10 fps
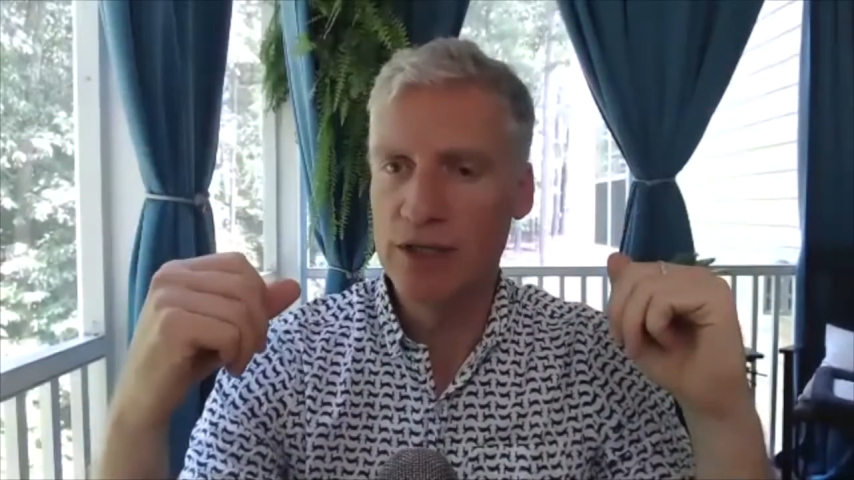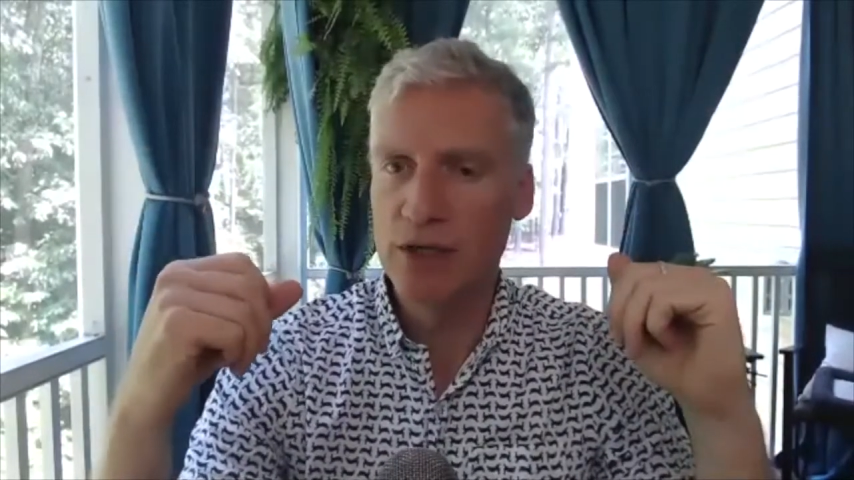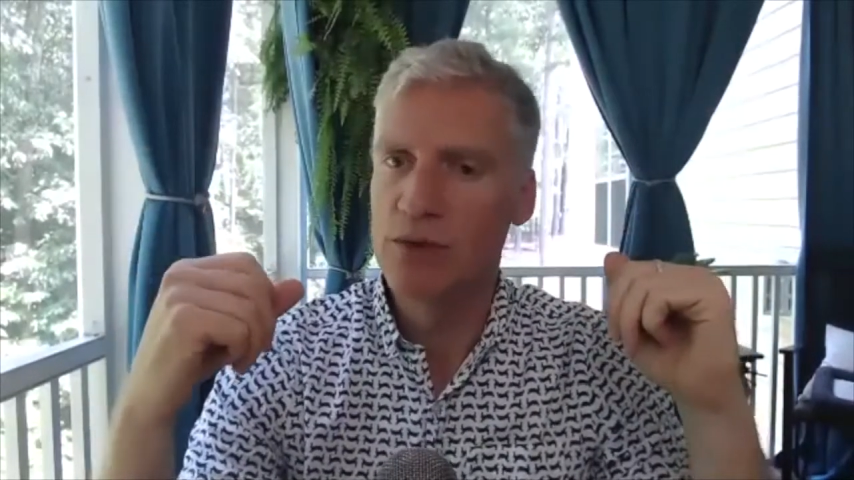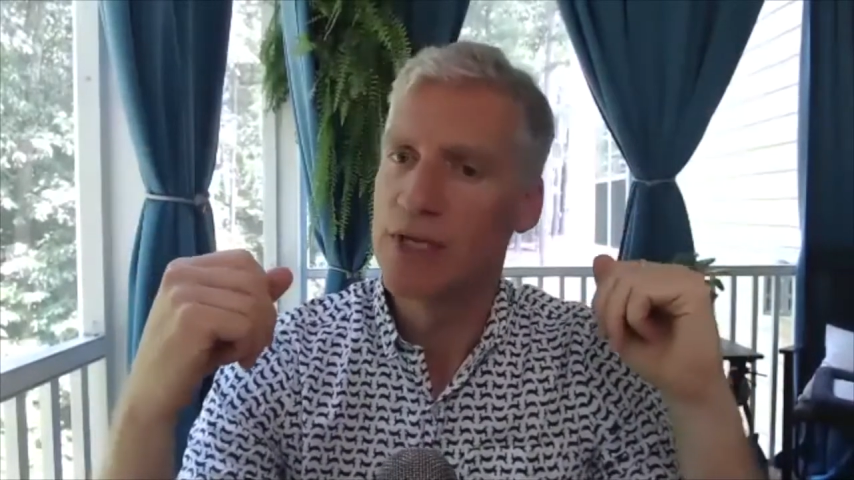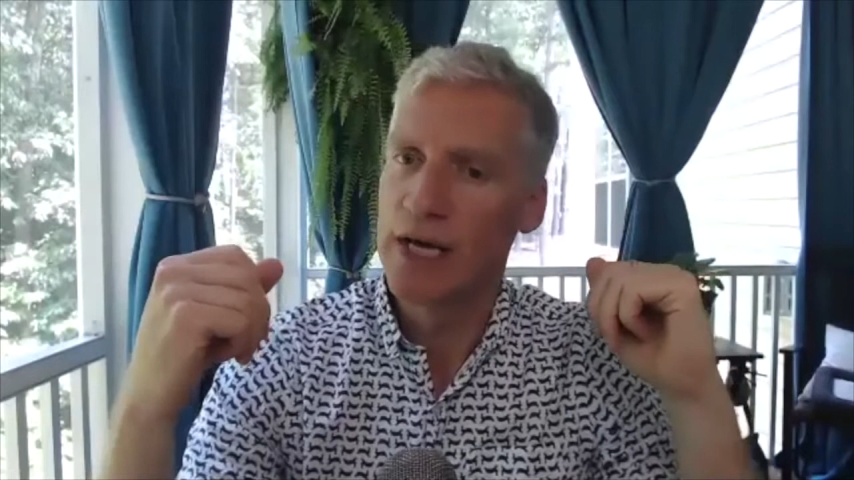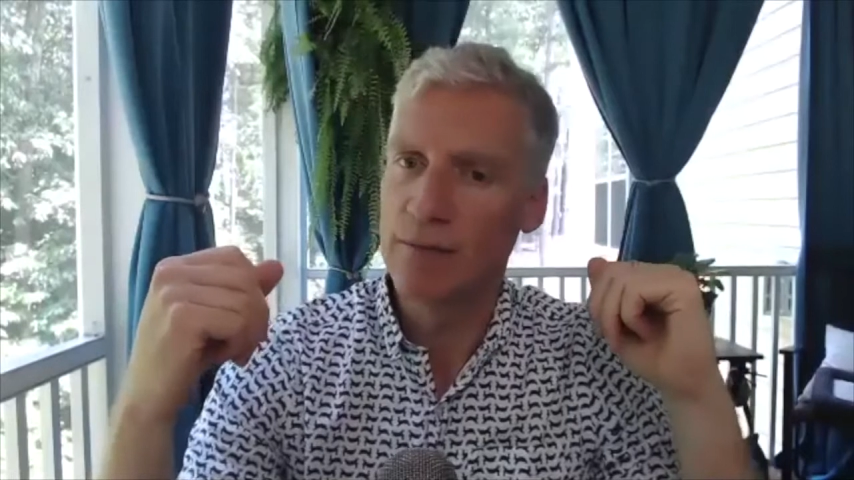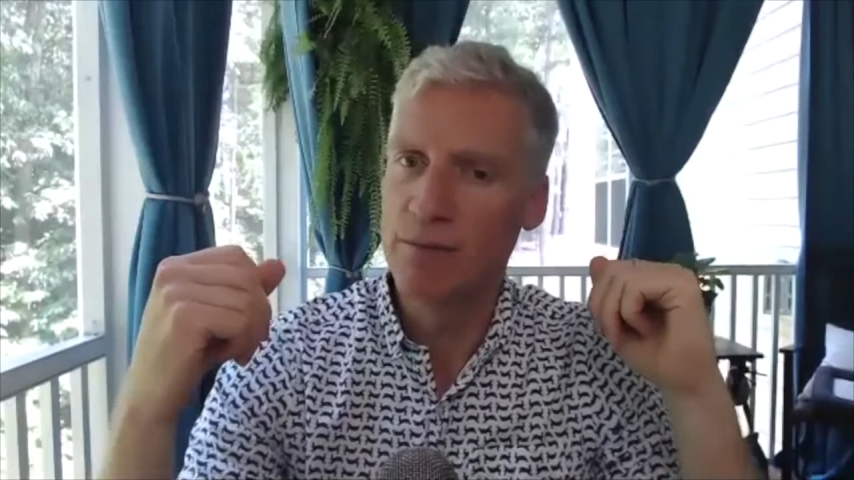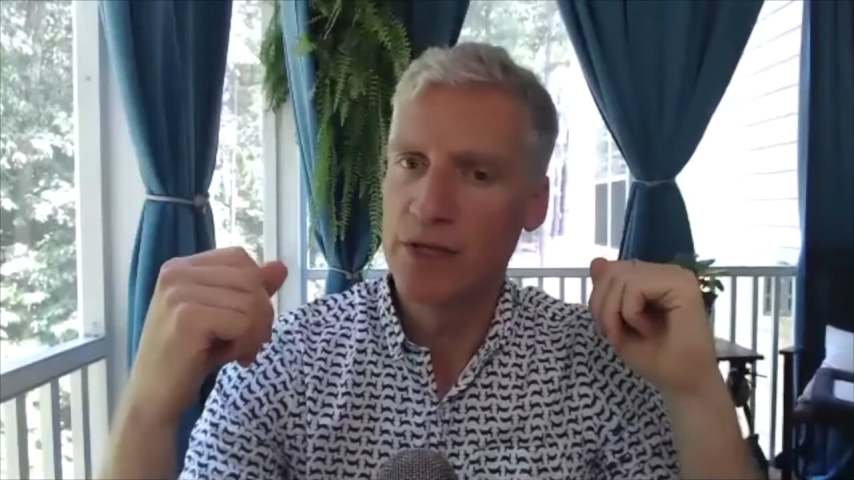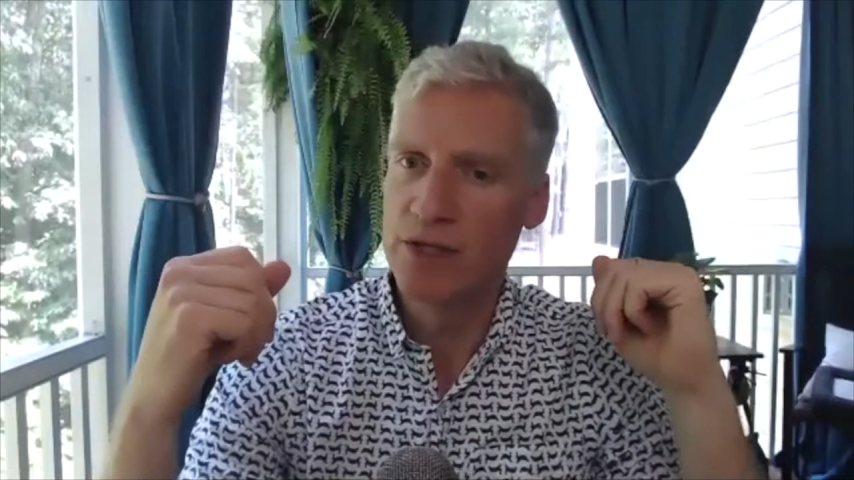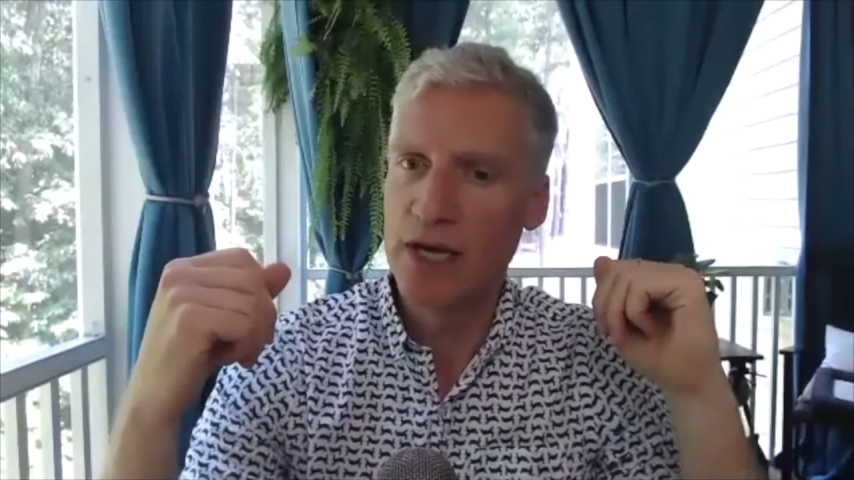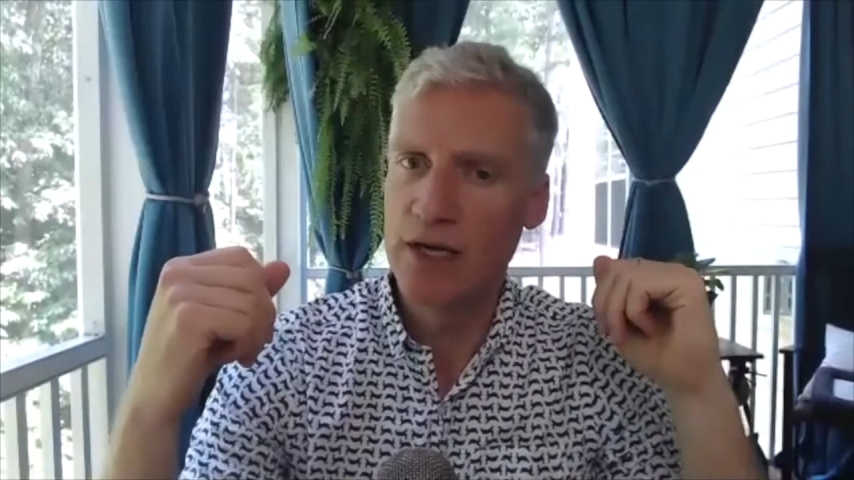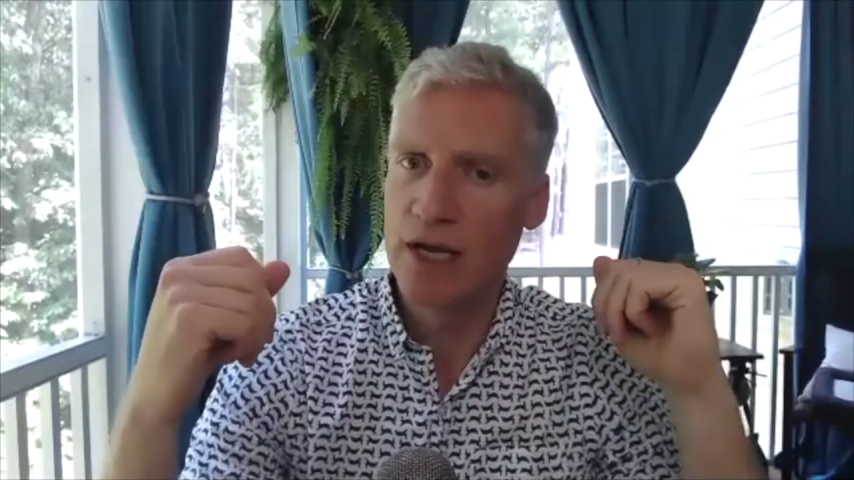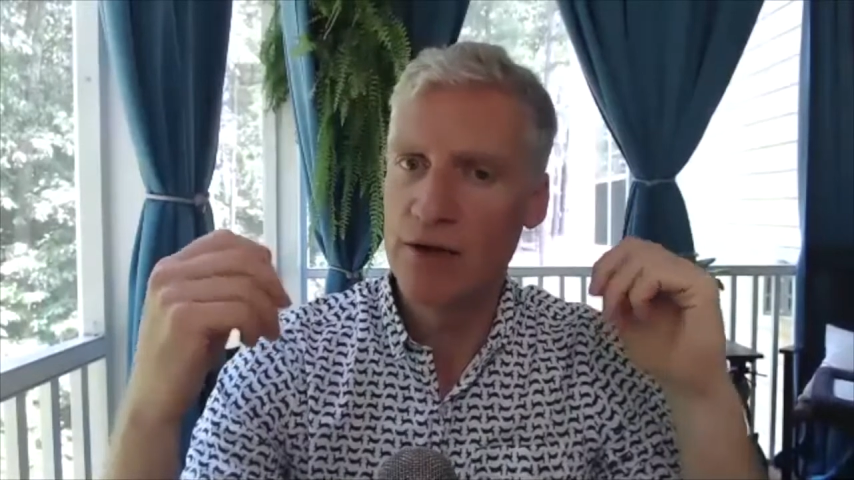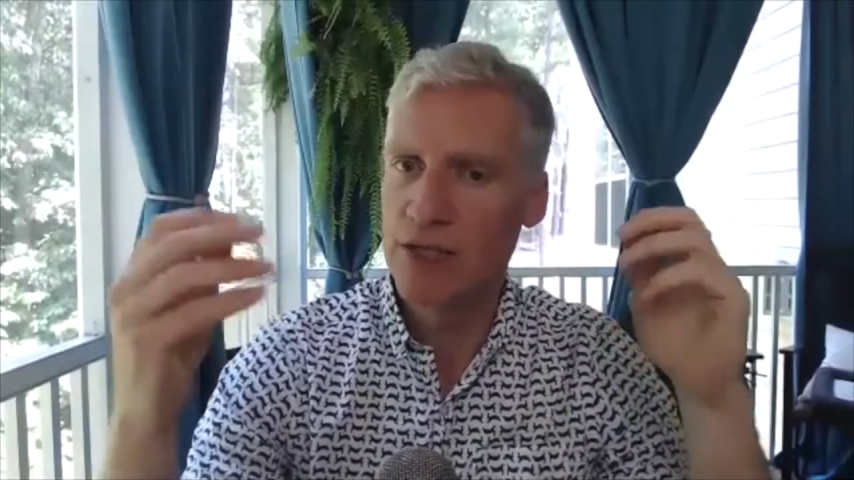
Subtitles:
So is that how does